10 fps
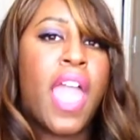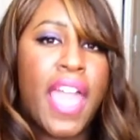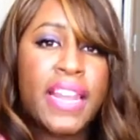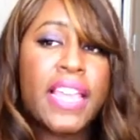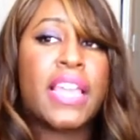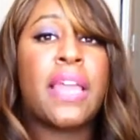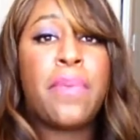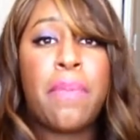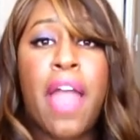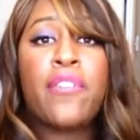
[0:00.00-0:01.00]
And again, keep
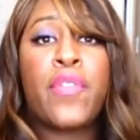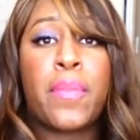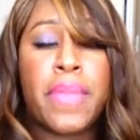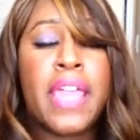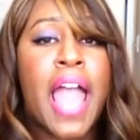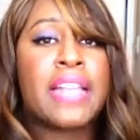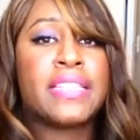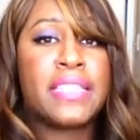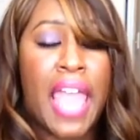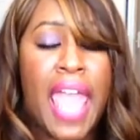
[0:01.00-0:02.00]
in mind, for me, I
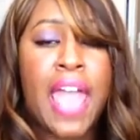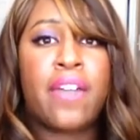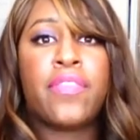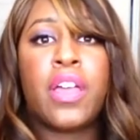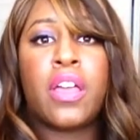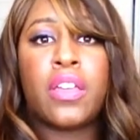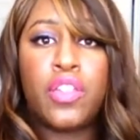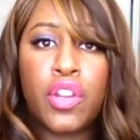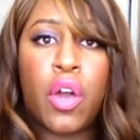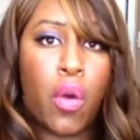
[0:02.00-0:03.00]
just have
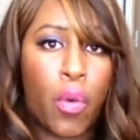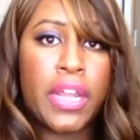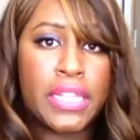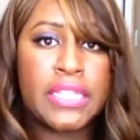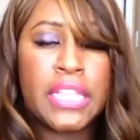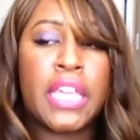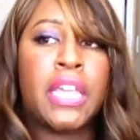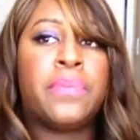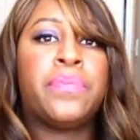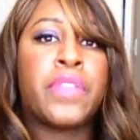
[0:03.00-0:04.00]
oily
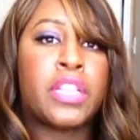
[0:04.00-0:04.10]
skin.